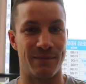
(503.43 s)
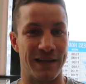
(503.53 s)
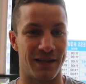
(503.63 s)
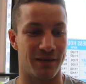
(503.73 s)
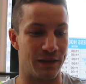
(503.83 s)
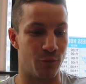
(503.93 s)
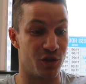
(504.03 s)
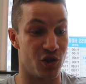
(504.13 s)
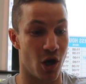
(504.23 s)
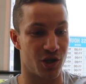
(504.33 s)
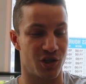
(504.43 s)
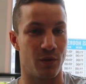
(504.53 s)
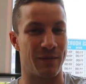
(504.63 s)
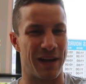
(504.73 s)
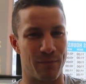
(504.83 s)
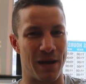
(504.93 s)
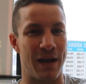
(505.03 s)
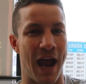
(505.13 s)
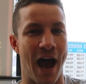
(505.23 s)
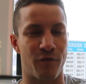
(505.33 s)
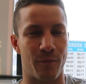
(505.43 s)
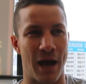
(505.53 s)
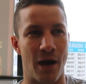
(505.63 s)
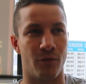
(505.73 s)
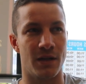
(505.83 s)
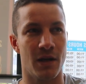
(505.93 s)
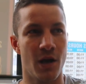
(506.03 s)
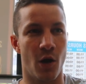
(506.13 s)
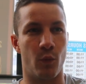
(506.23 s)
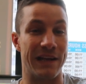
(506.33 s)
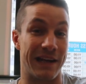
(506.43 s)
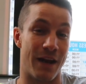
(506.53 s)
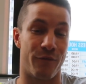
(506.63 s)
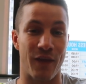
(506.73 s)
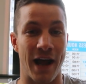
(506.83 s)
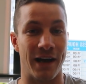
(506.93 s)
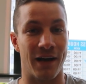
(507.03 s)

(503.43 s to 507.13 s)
basically, with Josh doing like maybe half a pound a week, if that,